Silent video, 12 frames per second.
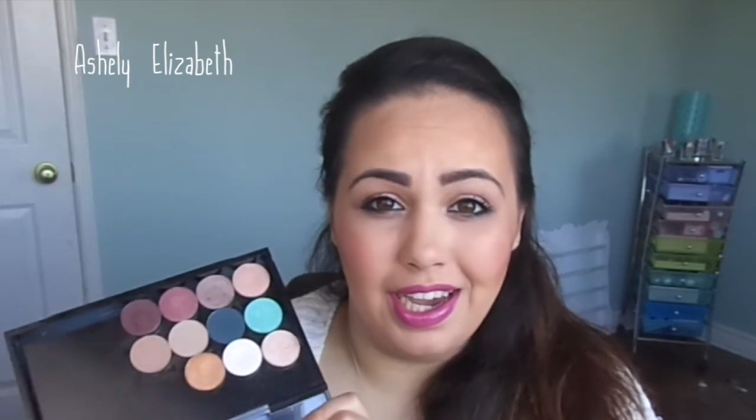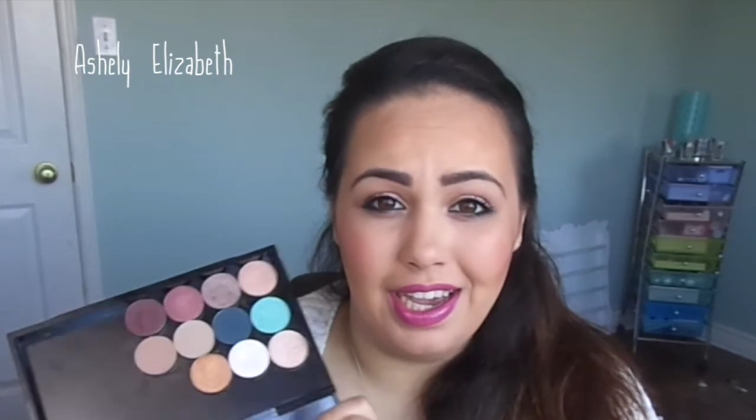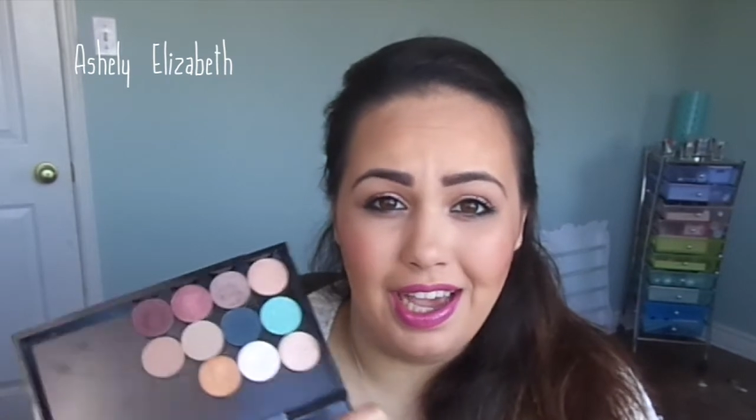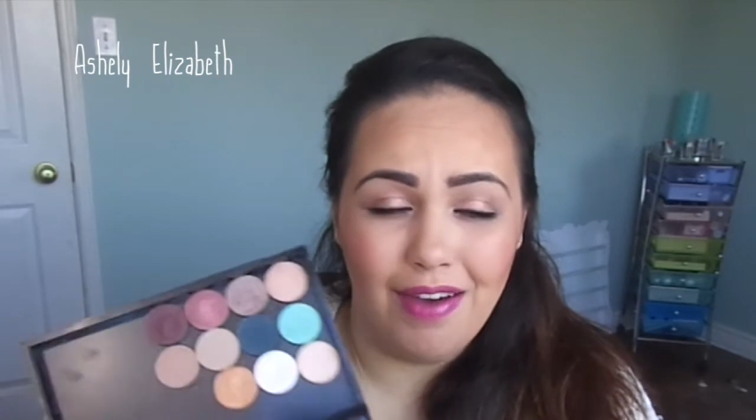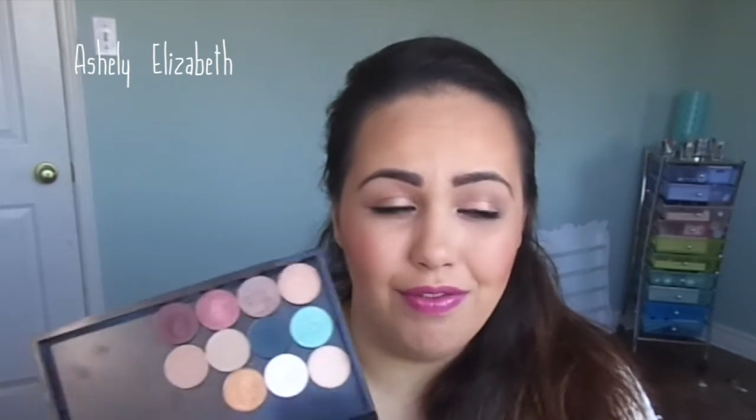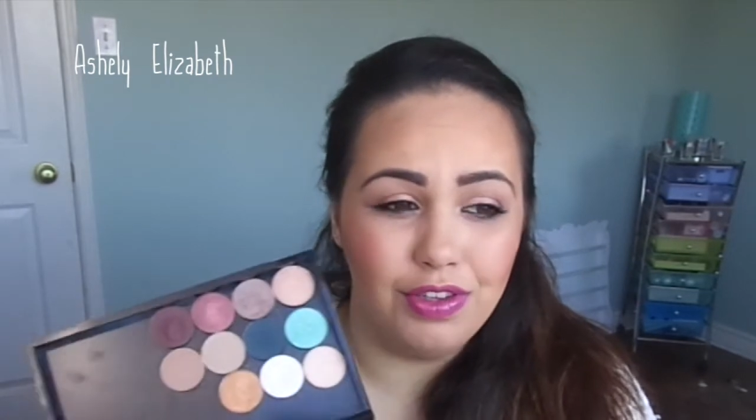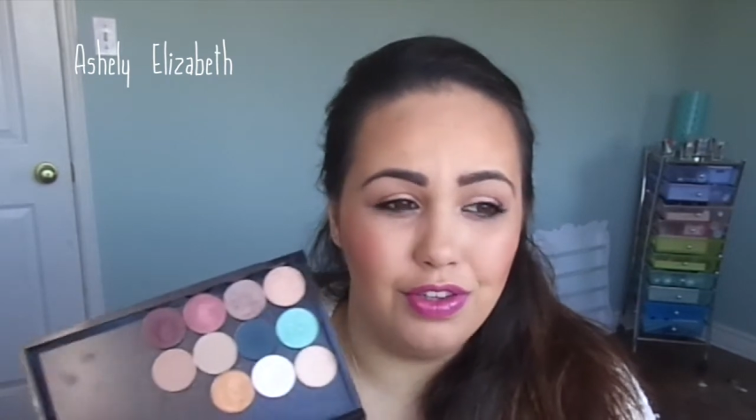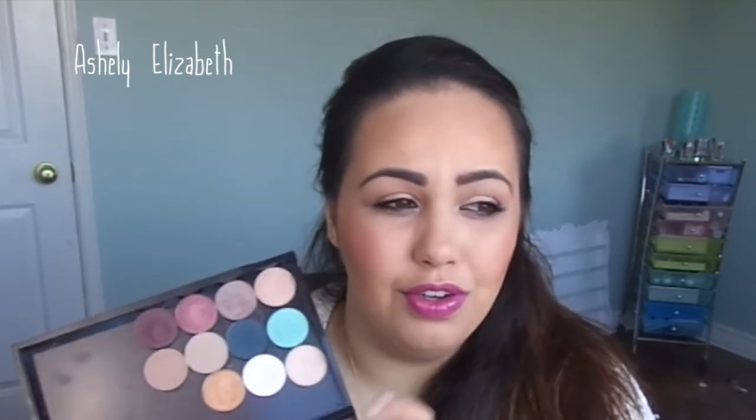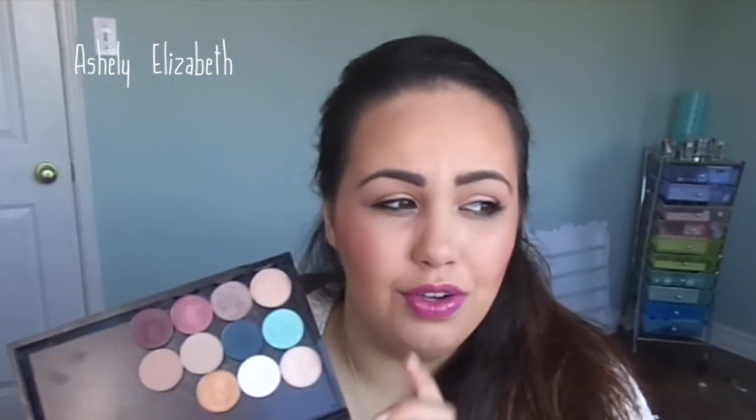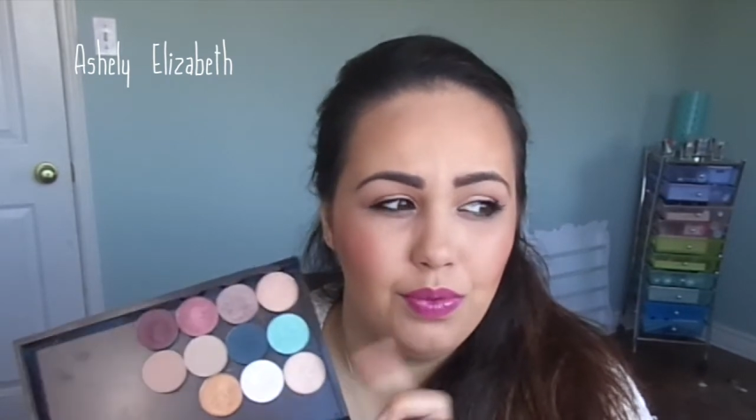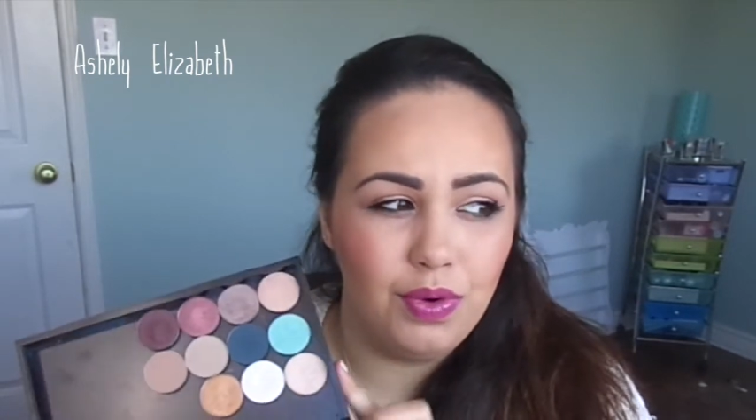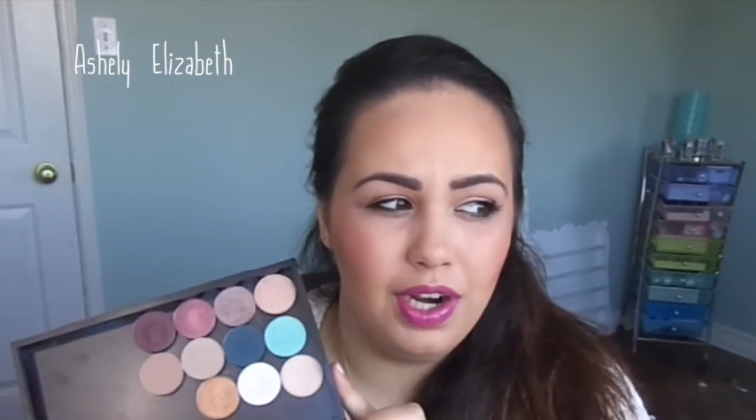I have a
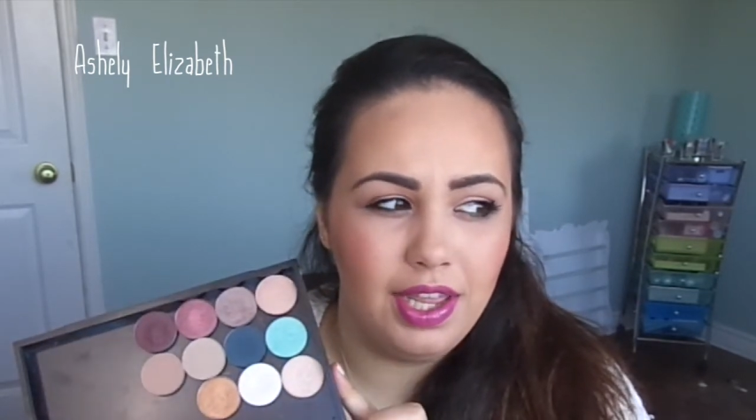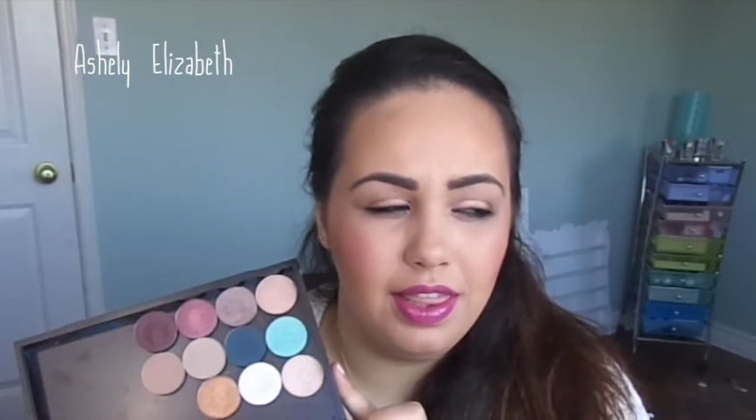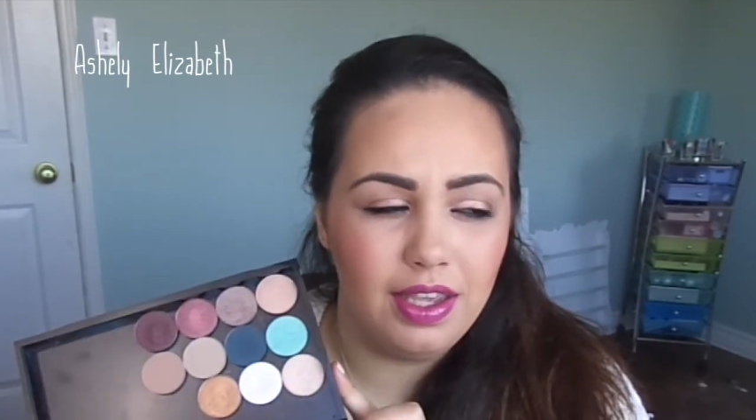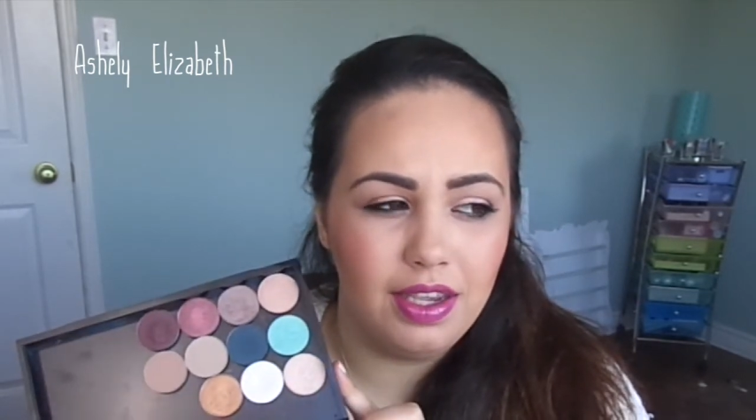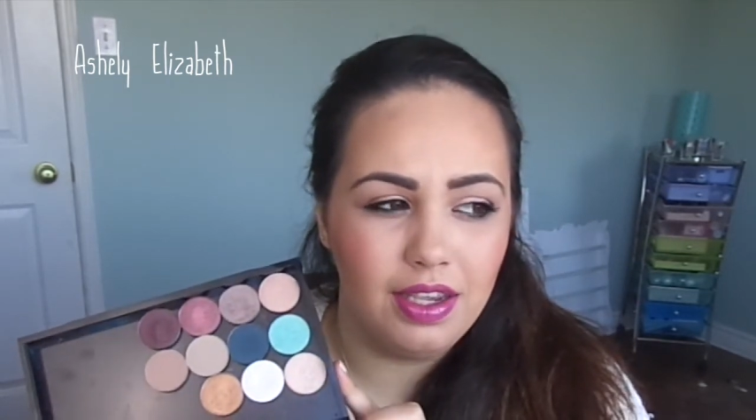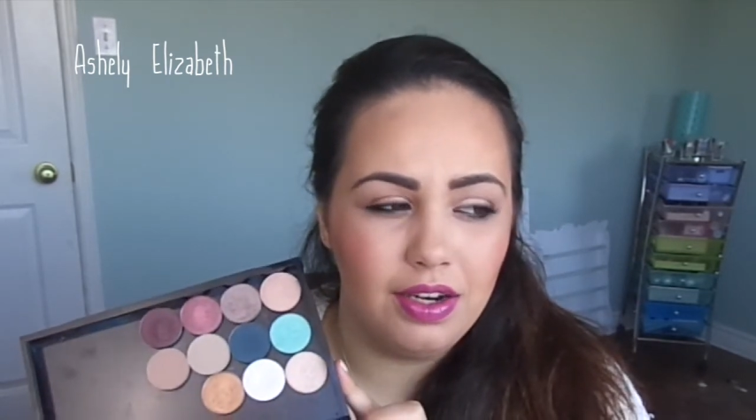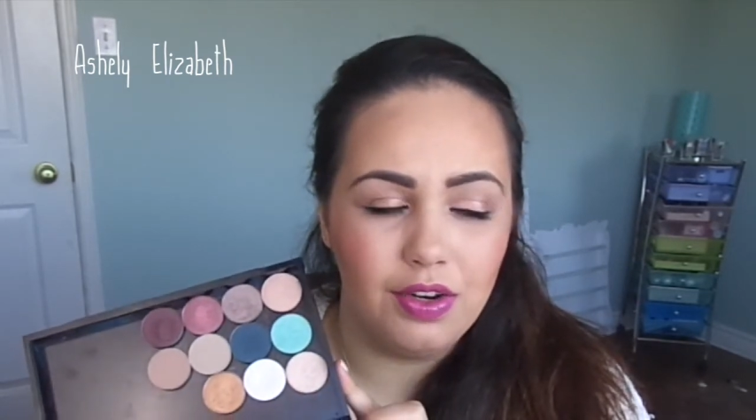look where I think,